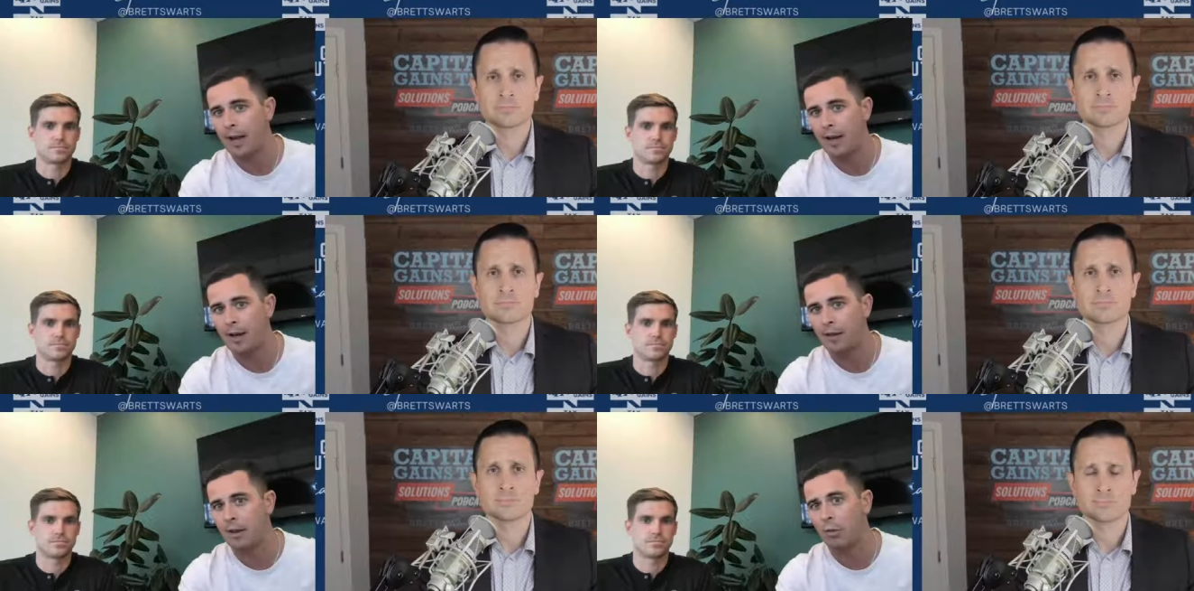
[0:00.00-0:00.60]

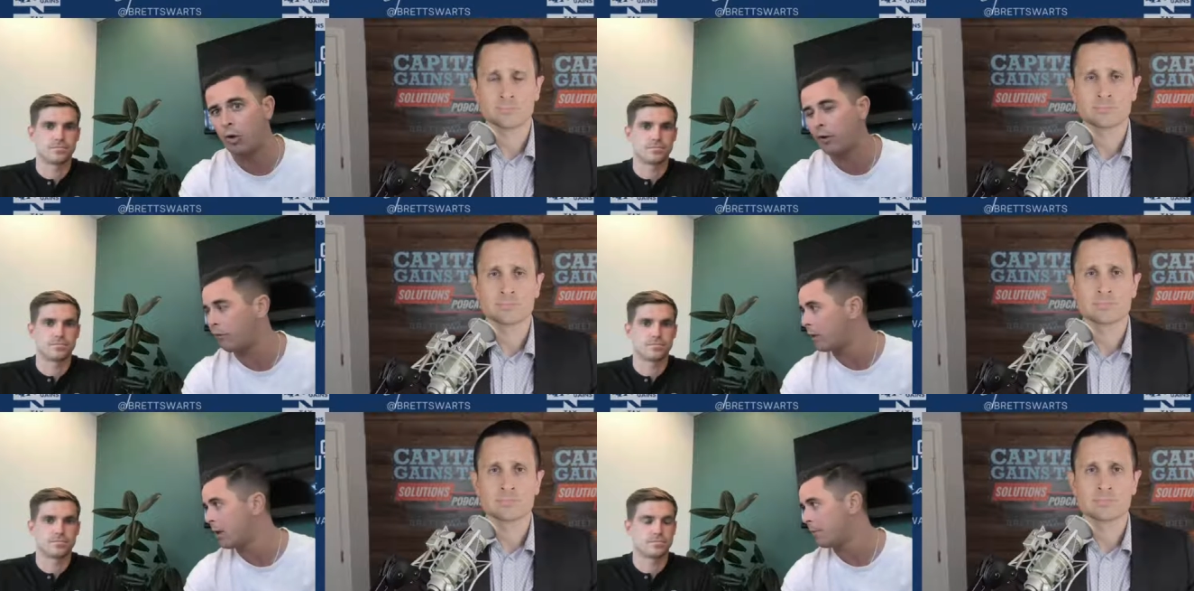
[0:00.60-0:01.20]
Speaker 1: And I think we're
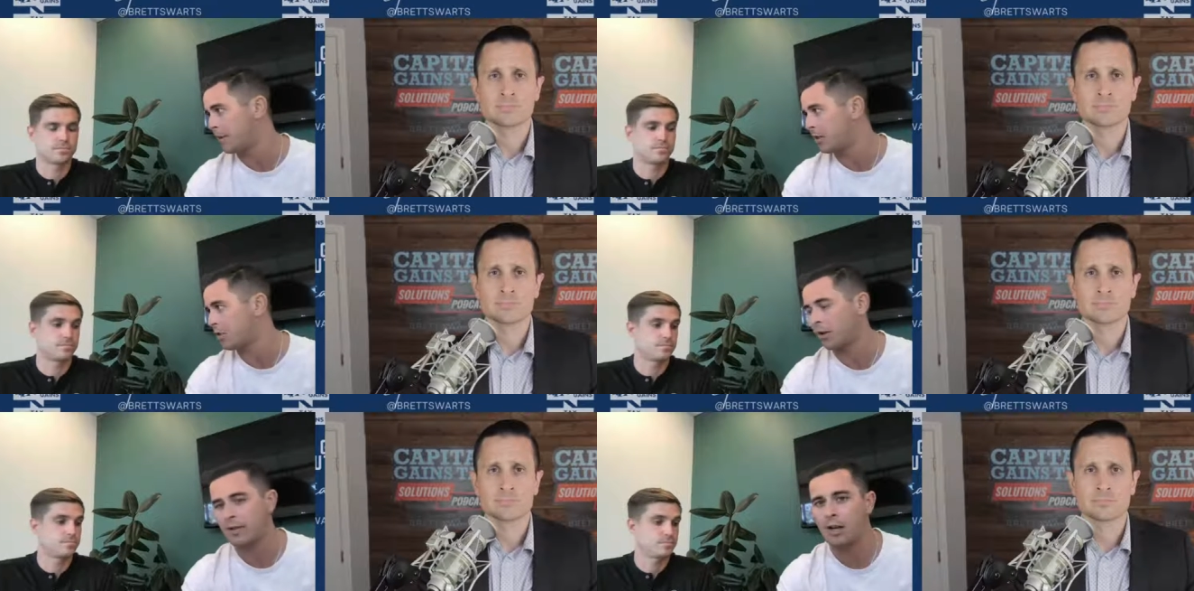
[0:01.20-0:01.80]

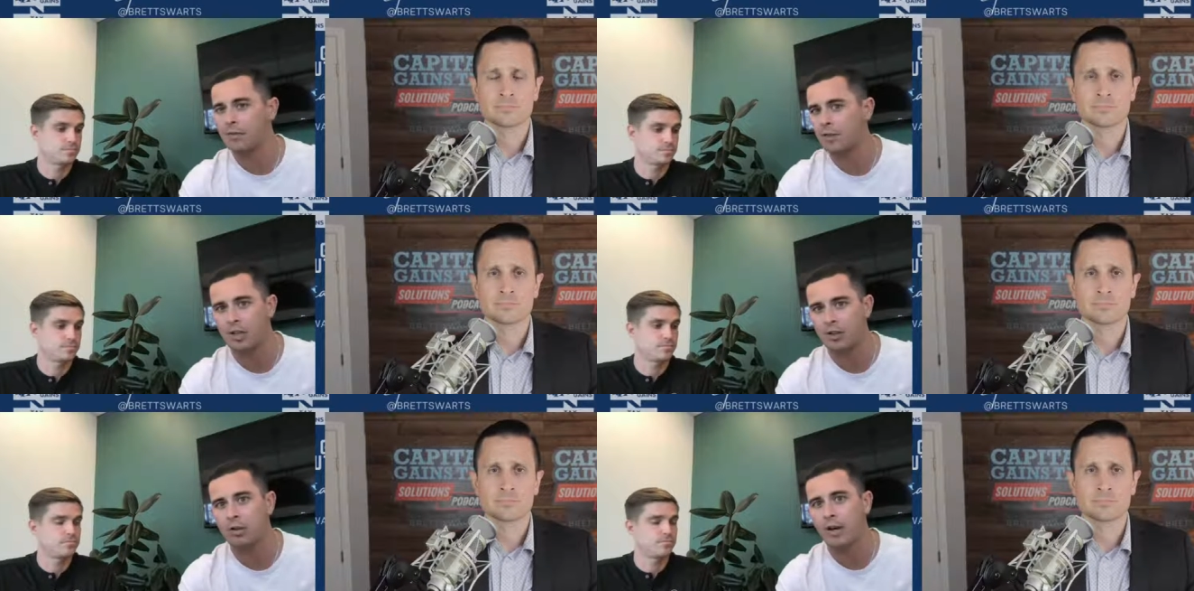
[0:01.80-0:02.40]
positioned ourselves in
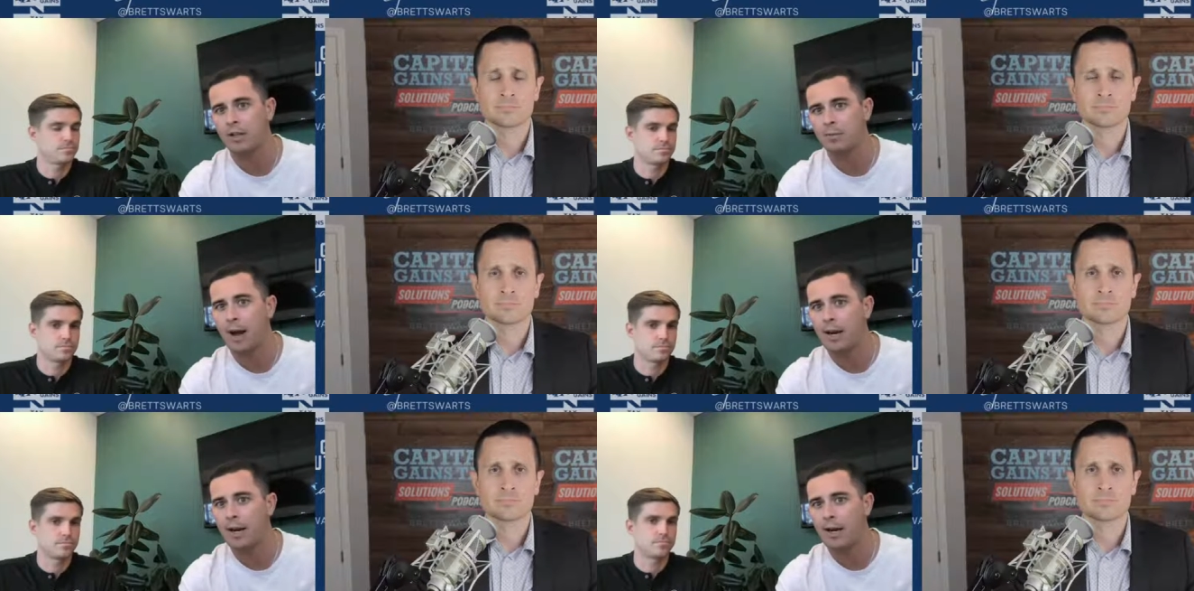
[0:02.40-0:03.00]
such a great
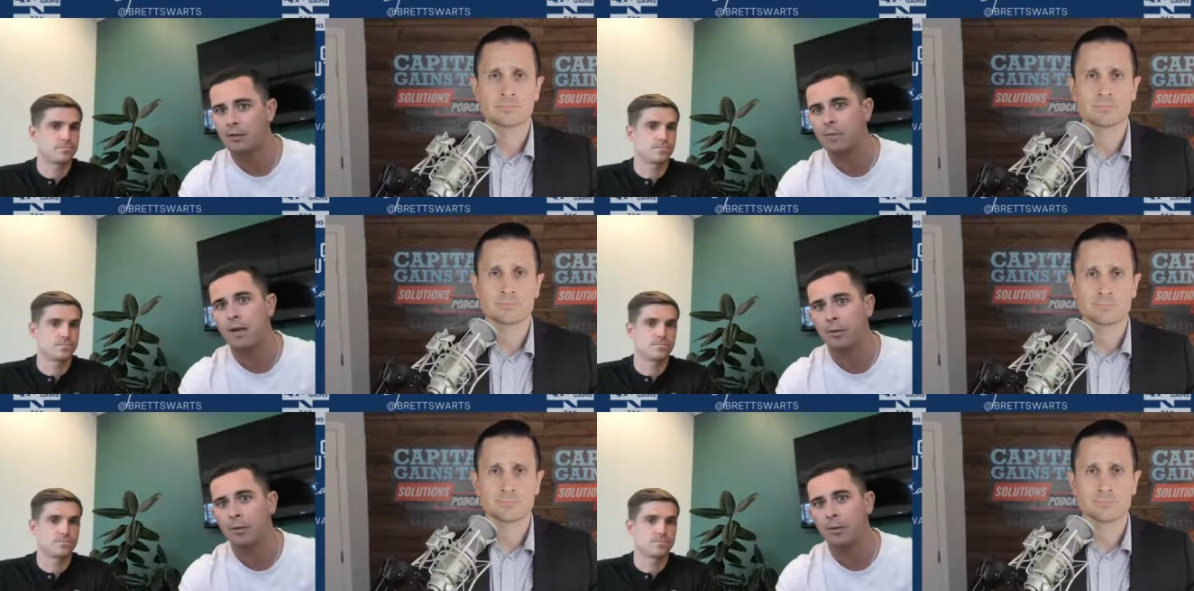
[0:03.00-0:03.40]
spot now to